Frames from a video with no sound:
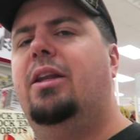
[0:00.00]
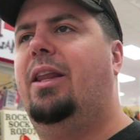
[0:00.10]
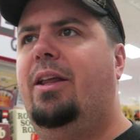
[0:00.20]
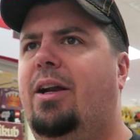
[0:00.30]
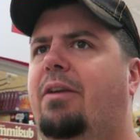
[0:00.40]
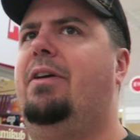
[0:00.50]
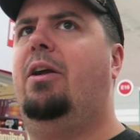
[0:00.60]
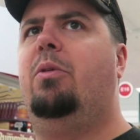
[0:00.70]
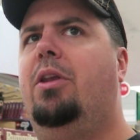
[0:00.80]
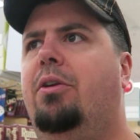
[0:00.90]
And then I gotta
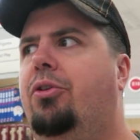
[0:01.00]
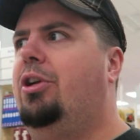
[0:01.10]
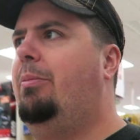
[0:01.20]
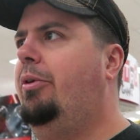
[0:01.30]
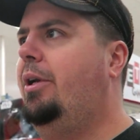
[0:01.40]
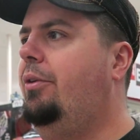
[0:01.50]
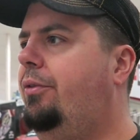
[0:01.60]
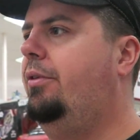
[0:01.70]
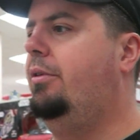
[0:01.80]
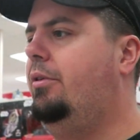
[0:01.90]
find out where the nearest ShopRite
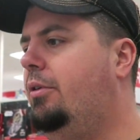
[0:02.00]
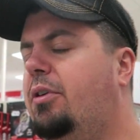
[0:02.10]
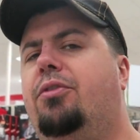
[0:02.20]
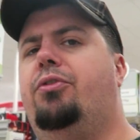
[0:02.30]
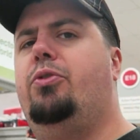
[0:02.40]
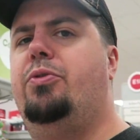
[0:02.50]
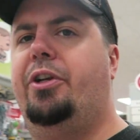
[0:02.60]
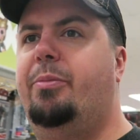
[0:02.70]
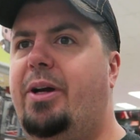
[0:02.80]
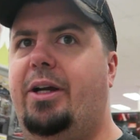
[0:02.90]
is. There's two
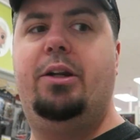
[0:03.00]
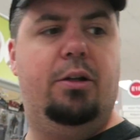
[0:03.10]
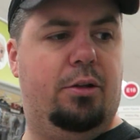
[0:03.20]
nearby.